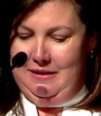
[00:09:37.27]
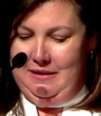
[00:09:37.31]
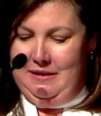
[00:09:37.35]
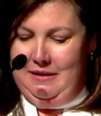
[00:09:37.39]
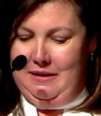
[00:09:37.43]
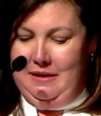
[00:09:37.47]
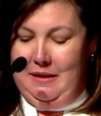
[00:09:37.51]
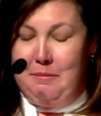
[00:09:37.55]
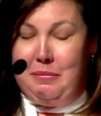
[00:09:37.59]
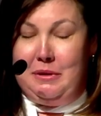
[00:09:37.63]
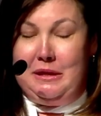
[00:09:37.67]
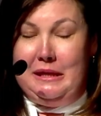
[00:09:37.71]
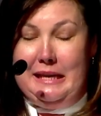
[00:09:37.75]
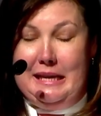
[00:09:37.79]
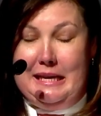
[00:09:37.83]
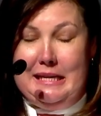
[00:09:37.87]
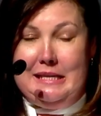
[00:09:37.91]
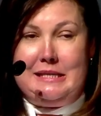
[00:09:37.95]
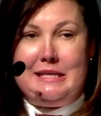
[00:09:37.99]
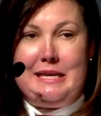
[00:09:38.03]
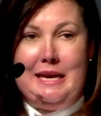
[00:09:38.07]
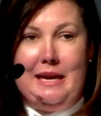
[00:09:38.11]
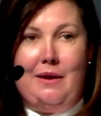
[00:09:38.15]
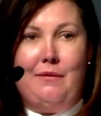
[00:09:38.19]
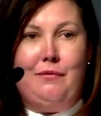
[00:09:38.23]
Please
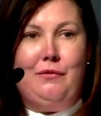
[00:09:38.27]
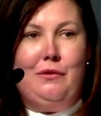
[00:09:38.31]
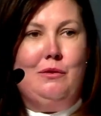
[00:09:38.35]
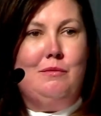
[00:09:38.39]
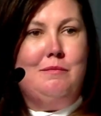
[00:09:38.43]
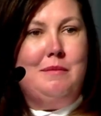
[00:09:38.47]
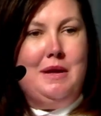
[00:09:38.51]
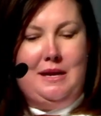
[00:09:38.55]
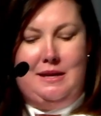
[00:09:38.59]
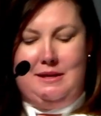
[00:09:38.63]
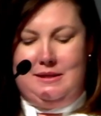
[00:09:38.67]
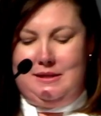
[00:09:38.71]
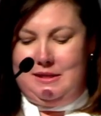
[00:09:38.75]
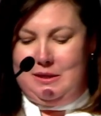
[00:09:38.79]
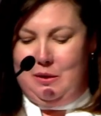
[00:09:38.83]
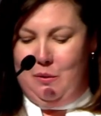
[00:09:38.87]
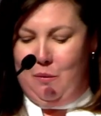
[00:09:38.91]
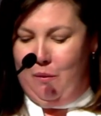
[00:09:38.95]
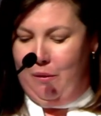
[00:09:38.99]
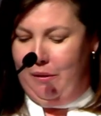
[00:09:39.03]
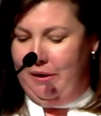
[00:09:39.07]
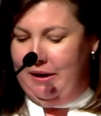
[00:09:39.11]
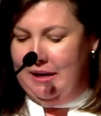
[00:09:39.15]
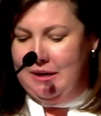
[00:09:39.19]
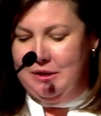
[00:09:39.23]
take a few minutes to
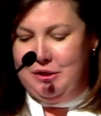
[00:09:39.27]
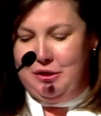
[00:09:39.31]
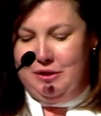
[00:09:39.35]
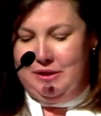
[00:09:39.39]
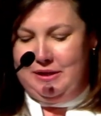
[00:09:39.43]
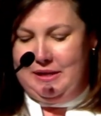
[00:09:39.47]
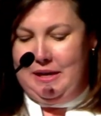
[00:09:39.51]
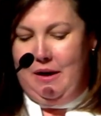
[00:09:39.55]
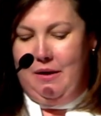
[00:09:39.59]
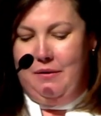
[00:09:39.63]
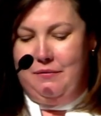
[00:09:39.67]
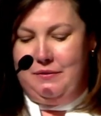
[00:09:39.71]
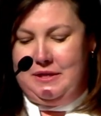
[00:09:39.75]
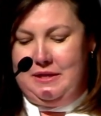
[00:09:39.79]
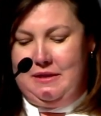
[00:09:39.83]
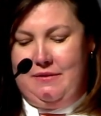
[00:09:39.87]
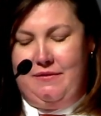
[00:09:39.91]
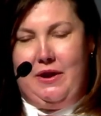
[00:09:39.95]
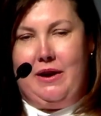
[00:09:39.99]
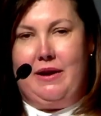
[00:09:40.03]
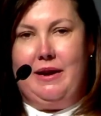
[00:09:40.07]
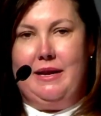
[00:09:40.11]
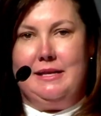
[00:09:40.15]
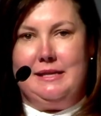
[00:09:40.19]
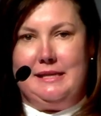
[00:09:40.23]
orient yourself to the
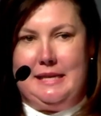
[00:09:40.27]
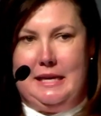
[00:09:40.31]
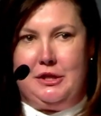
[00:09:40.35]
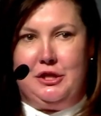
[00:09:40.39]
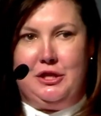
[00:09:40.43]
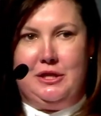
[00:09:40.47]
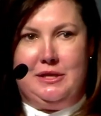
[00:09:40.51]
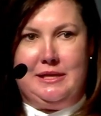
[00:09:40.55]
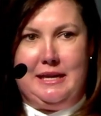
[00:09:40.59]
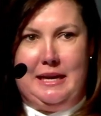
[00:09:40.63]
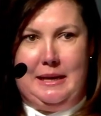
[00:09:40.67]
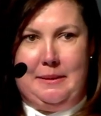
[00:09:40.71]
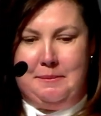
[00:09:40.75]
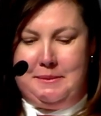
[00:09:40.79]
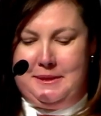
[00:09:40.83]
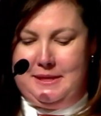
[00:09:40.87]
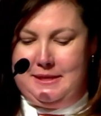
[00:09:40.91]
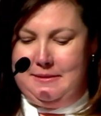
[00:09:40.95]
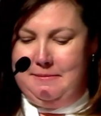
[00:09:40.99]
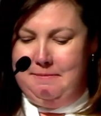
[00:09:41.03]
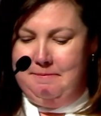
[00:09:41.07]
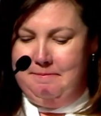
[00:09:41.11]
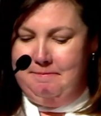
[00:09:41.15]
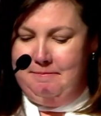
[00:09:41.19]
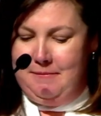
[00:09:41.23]
various session types.
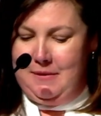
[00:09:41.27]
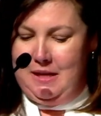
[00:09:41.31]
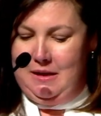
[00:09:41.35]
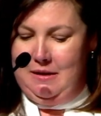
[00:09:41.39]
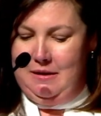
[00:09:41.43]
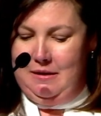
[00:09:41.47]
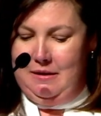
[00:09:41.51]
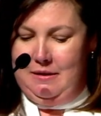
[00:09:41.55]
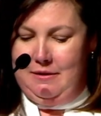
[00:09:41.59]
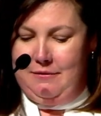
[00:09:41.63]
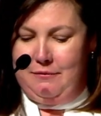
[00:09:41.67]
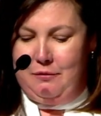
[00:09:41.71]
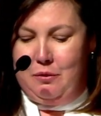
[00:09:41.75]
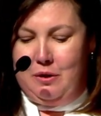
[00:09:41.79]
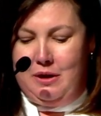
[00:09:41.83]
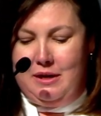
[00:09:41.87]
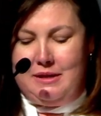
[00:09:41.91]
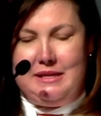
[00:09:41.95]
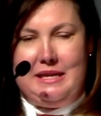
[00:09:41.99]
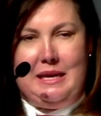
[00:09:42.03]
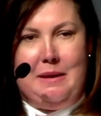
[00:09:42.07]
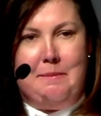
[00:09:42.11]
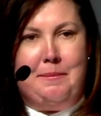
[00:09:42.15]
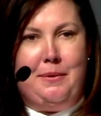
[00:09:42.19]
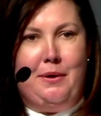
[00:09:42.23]
For
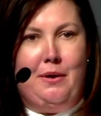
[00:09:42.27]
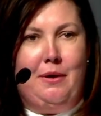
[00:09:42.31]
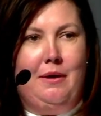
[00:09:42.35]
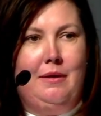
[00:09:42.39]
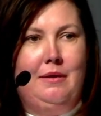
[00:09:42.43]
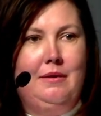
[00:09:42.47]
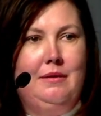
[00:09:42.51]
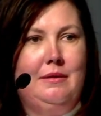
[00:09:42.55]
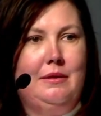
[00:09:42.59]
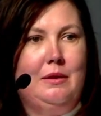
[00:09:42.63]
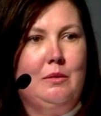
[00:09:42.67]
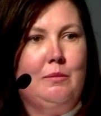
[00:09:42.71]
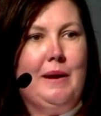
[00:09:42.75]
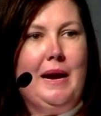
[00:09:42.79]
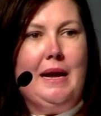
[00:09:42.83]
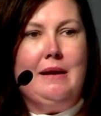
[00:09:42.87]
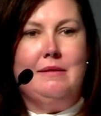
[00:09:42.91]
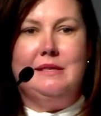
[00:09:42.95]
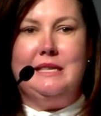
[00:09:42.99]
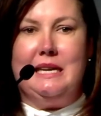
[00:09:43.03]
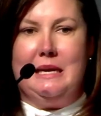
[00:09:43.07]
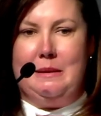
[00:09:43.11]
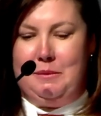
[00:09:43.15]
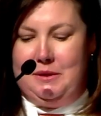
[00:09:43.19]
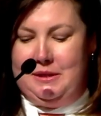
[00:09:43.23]
example, the
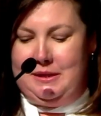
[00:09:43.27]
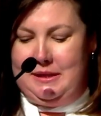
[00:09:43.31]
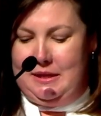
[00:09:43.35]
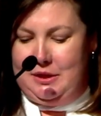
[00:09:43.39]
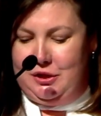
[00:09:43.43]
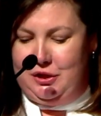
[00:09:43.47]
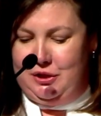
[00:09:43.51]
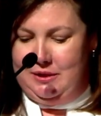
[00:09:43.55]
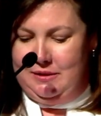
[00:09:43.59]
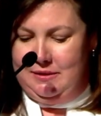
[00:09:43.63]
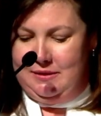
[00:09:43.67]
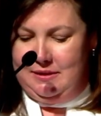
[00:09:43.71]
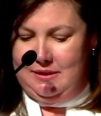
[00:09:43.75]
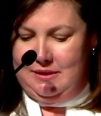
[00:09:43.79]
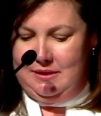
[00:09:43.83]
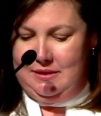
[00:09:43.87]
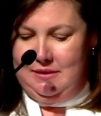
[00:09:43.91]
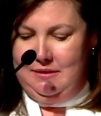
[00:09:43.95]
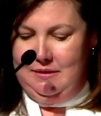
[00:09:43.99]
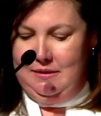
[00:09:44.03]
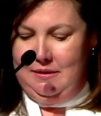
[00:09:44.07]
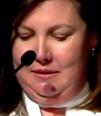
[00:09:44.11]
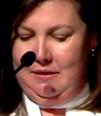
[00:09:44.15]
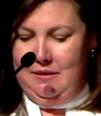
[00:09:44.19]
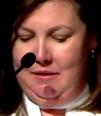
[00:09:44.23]
roundtable sessions
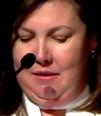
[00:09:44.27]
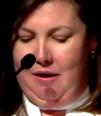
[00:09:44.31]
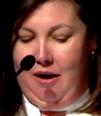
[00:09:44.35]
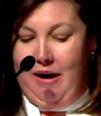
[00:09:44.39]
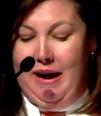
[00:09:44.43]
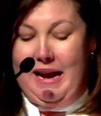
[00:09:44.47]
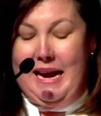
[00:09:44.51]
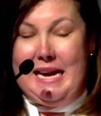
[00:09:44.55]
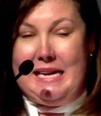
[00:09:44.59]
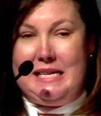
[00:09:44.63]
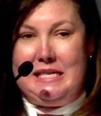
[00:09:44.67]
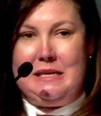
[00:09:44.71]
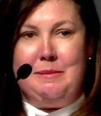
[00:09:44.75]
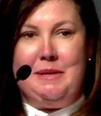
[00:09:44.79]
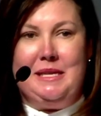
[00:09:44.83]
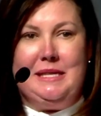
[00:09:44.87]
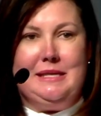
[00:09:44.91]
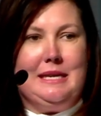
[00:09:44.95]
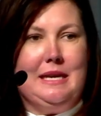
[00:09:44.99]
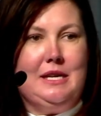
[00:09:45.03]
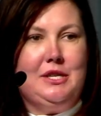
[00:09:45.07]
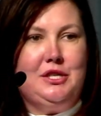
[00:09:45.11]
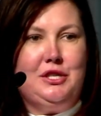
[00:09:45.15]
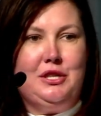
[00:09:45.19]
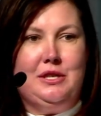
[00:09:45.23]
are intimate
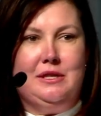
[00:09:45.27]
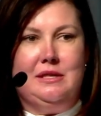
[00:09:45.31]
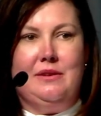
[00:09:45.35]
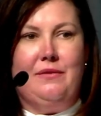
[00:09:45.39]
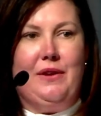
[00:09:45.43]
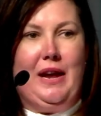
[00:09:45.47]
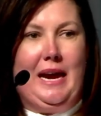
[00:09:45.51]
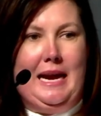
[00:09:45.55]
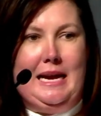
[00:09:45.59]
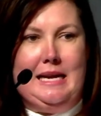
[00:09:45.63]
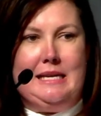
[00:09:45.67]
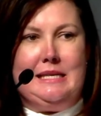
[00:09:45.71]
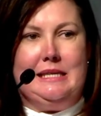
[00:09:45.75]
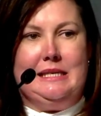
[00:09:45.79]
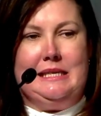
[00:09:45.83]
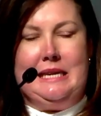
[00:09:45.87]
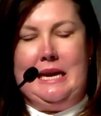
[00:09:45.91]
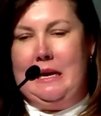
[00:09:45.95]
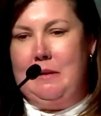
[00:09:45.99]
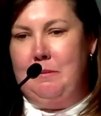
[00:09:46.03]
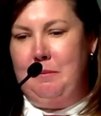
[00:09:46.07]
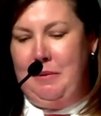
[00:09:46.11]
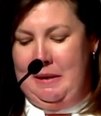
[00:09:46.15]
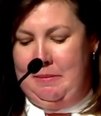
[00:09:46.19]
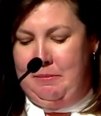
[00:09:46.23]
sessions of 8 to 10
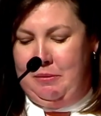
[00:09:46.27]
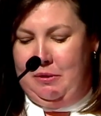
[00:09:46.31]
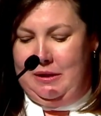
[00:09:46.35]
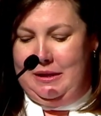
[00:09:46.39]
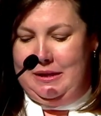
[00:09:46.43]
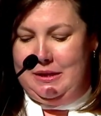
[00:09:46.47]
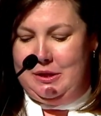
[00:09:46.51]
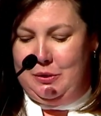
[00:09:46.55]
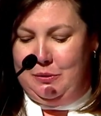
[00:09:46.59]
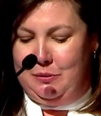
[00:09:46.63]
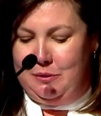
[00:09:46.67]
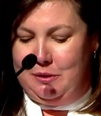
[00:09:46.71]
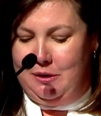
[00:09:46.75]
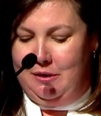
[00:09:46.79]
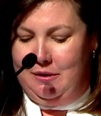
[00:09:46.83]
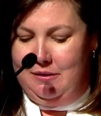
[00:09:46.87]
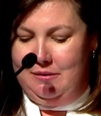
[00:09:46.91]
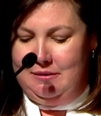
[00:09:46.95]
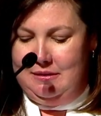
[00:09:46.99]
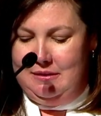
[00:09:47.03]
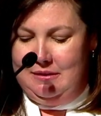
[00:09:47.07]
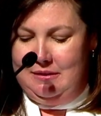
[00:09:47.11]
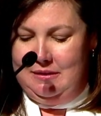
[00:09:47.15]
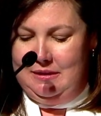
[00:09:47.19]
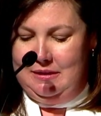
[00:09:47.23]
people in total.
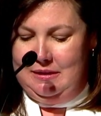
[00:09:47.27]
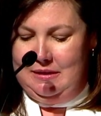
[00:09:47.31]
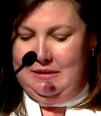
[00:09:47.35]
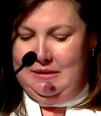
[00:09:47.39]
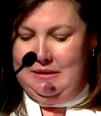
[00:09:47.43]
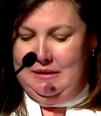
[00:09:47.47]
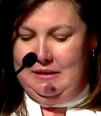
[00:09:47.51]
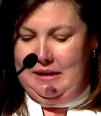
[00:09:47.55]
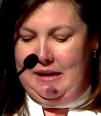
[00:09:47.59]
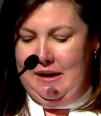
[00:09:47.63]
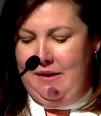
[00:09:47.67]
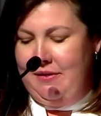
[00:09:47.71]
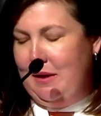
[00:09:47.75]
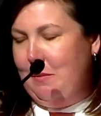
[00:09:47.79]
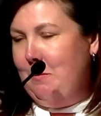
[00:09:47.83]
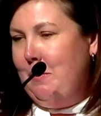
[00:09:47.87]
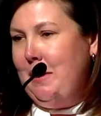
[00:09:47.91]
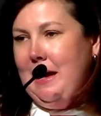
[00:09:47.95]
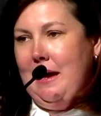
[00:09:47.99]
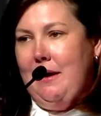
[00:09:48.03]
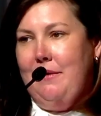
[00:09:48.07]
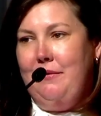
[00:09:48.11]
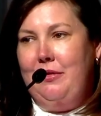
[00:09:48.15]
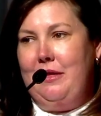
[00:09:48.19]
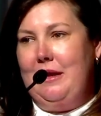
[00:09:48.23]
And then we
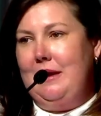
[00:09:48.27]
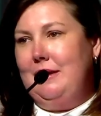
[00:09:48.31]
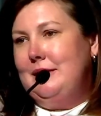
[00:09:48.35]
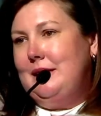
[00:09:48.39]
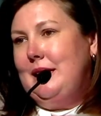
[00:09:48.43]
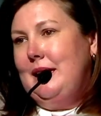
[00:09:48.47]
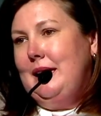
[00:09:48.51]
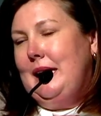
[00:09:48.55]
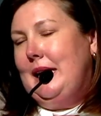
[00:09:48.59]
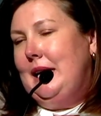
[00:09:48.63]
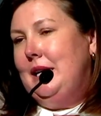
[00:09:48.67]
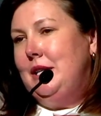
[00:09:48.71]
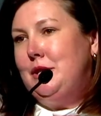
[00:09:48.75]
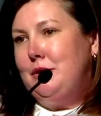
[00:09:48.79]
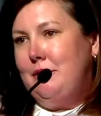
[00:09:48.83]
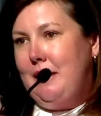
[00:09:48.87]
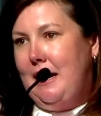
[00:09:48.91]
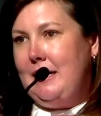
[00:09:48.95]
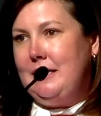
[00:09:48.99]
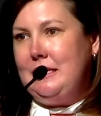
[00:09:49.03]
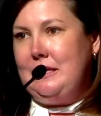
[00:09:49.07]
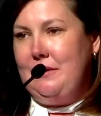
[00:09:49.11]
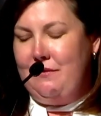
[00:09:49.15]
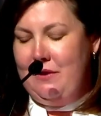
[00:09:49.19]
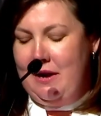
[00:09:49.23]
have things like
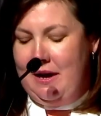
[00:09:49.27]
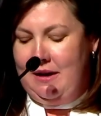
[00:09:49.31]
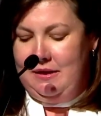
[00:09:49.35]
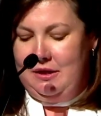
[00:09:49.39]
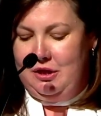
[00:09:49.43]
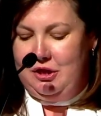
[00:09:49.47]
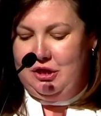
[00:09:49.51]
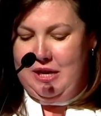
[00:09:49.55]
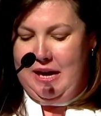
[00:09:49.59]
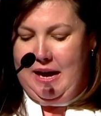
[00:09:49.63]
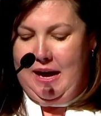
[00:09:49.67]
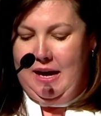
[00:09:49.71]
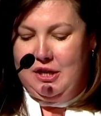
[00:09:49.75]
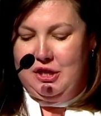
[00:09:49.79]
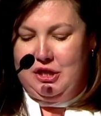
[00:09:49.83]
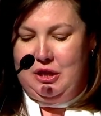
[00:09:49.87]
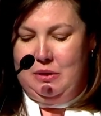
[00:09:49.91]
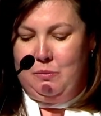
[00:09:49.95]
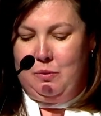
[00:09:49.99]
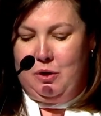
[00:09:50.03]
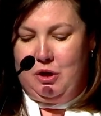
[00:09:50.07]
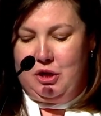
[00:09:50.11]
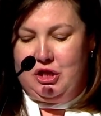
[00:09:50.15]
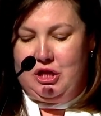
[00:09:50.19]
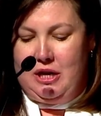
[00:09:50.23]
interactive knowledge to action
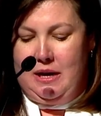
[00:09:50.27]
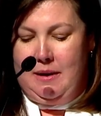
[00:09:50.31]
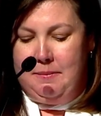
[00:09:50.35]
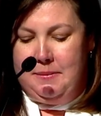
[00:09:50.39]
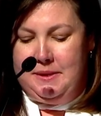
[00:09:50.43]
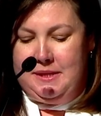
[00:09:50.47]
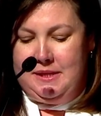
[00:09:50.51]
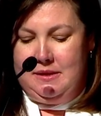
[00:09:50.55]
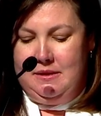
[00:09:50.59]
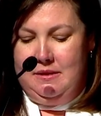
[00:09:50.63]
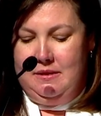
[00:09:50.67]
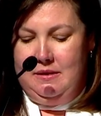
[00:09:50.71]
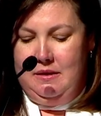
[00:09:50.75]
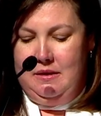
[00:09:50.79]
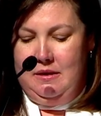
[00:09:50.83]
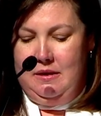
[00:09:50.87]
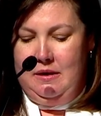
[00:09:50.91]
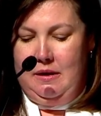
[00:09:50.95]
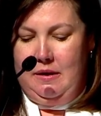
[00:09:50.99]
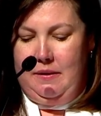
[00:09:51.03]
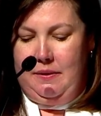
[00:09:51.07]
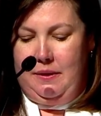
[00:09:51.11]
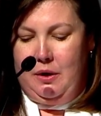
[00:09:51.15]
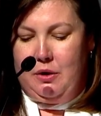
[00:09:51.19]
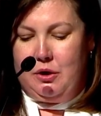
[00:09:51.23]
workshops.
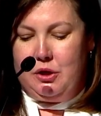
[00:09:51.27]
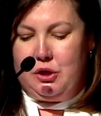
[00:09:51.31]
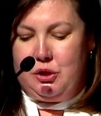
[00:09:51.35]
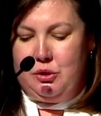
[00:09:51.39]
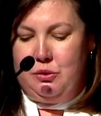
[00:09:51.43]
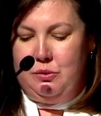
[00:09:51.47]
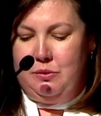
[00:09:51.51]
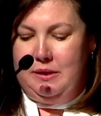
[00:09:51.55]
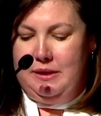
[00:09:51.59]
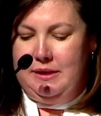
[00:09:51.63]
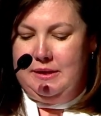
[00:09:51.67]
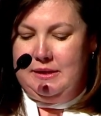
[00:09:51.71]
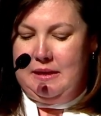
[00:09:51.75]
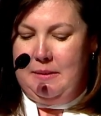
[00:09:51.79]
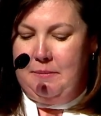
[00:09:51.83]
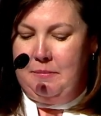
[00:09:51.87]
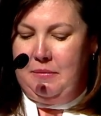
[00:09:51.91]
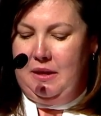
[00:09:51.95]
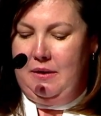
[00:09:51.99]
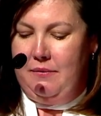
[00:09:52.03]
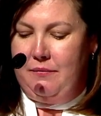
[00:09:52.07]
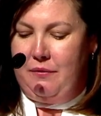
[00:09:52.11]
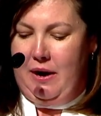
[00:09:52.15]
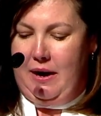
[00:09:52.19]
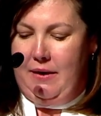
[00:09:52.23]
There's truly something
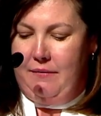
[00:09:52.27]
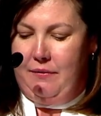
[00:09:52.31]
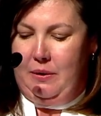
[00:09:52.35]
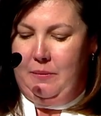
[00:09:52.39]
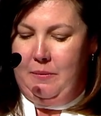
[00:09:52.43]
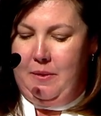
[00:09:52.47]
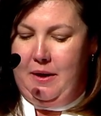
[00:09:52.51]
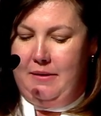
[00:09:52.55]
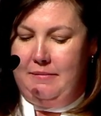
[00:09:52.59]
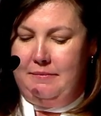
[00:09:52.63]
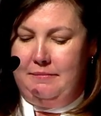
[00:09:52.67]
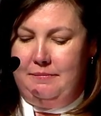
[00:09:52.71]
for everyone.